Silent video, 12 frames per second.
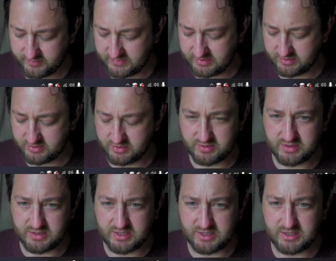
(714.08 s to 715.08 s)
do it
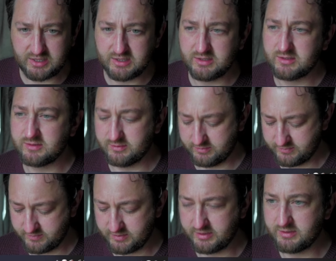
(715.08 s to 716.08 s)
there.
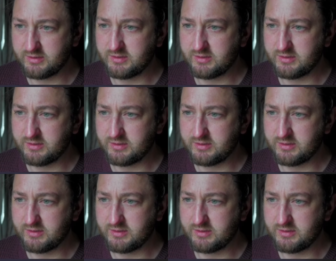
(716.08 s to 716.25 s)
Right,